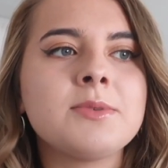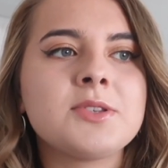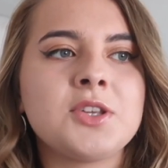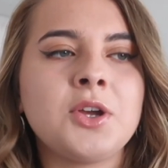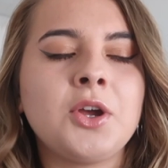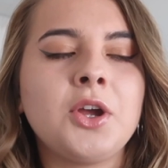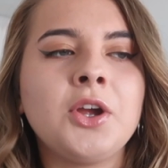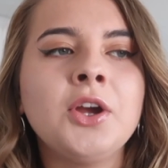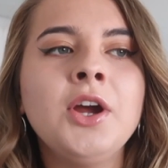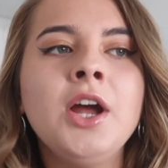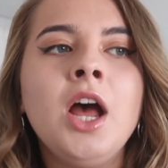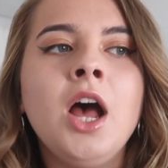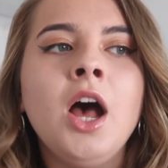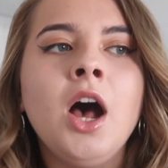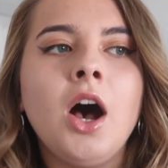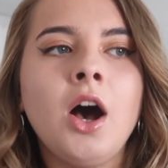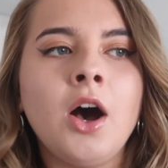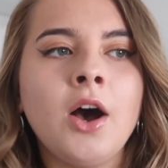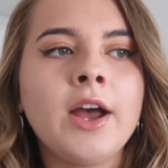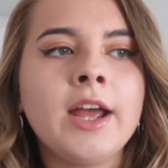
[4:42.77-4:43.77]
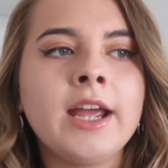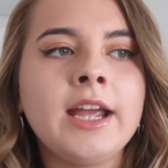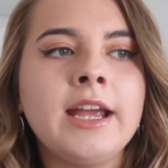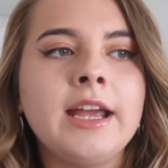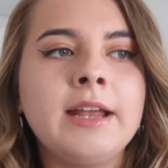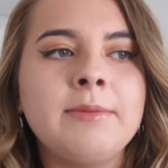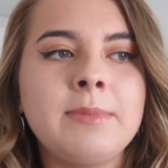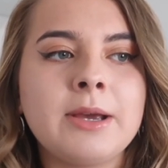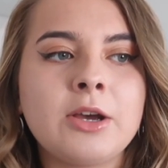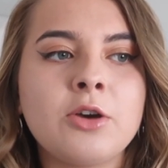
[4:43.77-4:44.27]
So I,
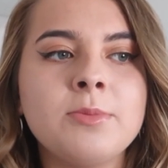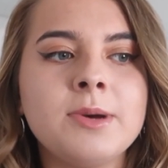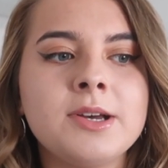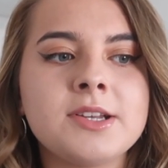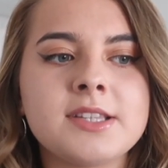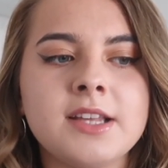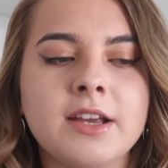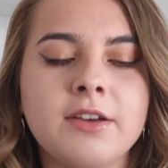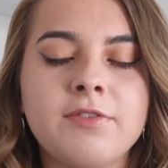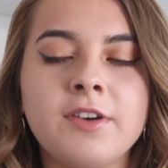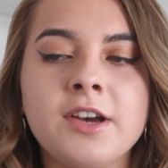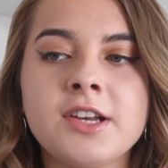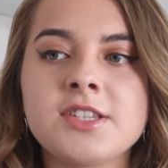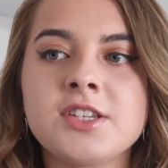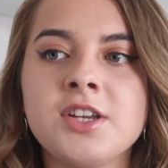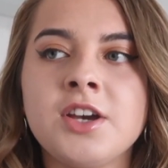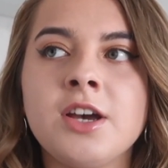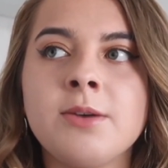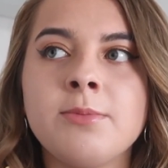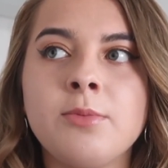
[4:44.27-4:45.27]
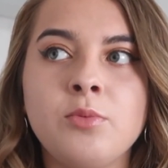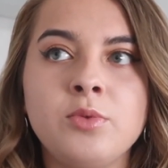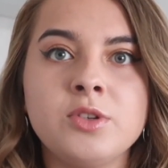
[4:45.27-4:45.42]
in Michaelmas, like first term,